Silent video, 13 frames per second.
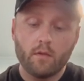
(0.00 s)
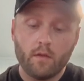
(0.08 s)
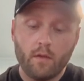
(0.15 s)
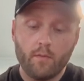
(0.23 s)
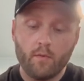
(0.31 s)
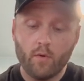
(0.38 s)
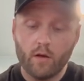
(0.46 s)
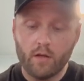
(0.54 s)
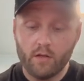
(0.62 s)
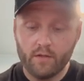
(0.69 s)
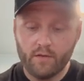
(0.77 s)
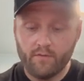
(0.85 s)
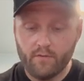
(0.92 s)
I've been working on
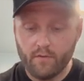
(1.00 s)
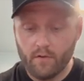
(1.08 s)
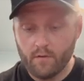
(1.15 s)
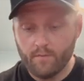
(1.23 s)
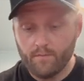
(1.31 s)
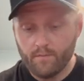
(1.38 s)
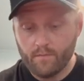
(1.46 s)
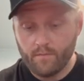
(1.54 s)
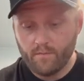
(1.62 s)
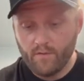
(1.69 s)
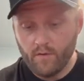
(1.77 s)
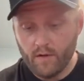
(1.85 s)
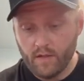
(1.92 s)
this for
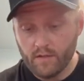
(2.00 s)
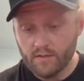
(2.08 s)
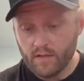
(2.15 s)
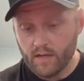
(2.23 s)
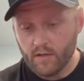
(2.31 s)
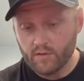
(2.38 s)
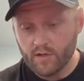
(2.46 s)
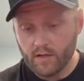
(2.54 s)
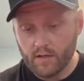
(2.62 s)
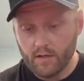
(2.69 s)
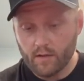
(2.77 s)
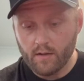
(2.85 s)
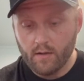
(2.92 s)
a few days now, trying
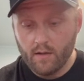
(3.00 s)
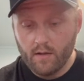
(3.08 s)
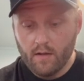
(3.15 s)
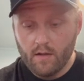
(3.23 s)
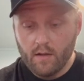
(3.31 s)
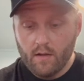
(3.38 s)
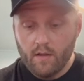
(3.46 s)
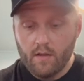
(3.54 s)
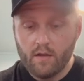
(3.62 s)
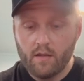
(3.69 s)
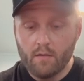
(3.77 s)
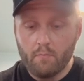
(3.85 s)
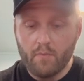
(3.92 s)
to think
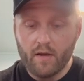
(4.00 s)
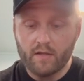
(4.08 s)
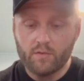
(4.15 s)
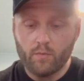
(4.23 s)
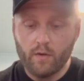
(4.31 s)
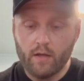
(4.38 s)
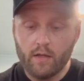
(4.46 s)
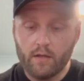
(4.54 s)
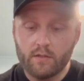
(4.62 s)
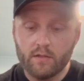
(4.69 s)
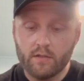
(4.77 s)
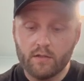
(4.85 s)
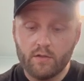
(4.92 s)
of the best way
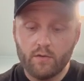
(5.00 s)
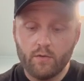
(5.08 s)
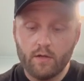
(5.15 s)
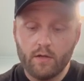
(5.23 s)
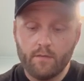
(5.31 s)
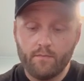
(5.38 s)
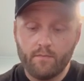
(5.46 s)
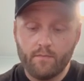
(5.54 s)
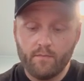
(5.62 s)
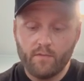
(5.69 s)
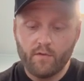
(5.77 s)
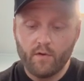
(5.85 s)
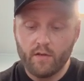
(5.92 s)
to do it
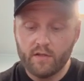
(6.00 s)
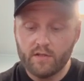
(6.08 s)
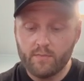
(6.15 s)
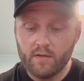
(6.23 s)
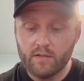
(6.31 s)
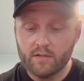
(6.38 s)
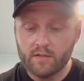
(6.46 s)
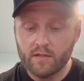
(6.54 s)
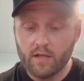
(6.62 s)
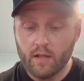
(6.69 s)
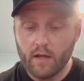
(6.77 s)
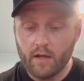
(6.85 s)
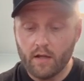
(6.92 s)
so all these pieces
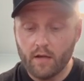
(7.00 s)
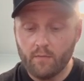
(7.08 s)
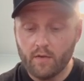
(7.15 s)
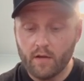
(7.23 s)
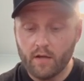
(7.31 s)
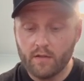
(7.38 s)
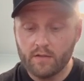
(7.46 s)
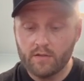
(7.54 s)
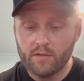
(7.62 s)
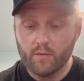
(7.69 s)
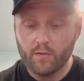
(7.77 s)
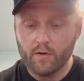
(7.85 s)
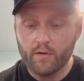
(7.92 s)
can line up nice. So
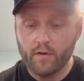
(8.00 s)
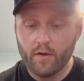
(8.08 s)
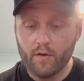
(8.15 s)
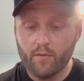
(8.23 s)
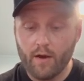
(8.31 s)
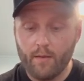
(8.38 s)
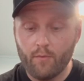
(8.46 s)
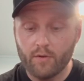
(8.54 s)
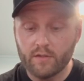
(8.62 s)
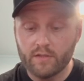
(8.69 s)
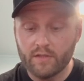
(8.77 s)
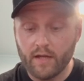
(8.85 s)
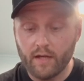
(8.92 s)
we're only gonna wrap one
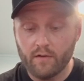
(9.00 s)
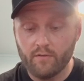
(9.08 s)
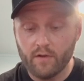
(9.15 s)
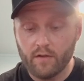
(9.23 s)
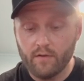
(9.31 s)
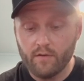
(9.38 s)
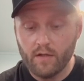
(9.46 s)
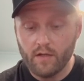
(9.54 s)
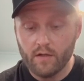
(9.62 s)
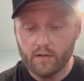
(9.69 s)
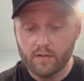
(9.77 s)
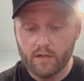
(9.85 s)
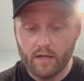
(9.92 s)
side of it
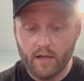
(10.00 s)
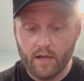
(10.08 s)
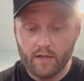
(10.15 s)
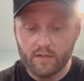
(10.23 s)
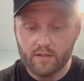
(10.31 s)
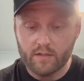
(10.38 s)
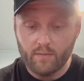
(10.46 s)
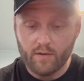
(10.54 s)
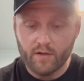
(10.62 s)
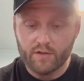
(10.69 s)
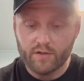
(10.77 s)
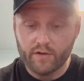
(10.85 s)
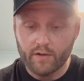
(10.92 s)
here today just to make
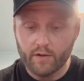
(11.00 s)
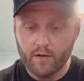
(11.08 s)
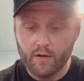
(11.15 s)
sure